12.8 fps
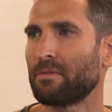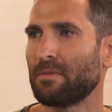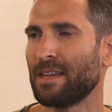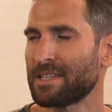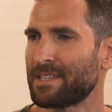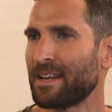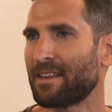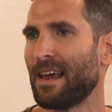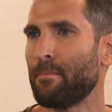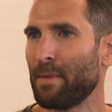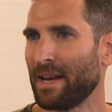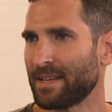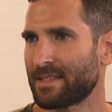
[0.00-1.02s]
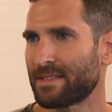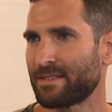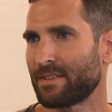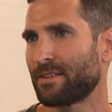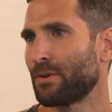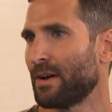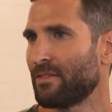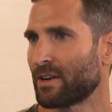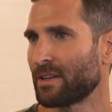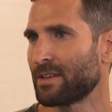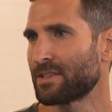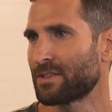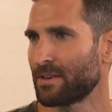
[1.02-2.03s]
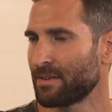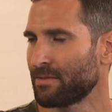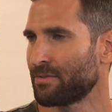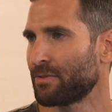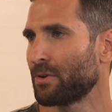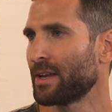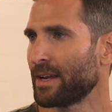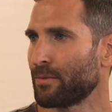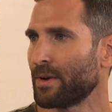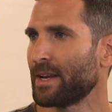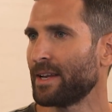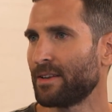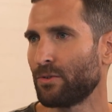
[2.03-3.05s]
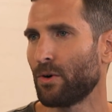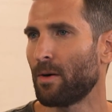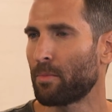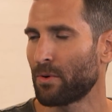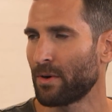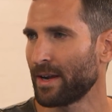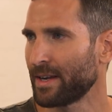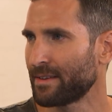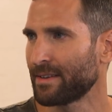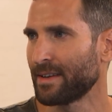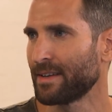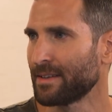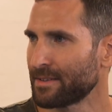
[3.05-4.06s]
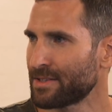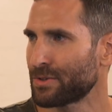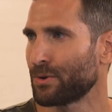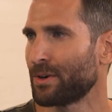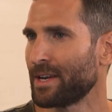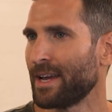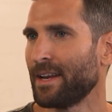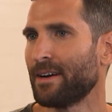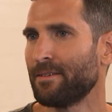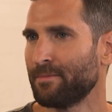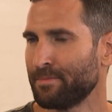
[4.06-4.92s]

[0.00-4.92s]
less than 10 minutes to have a cluster fully ready to operate and store data.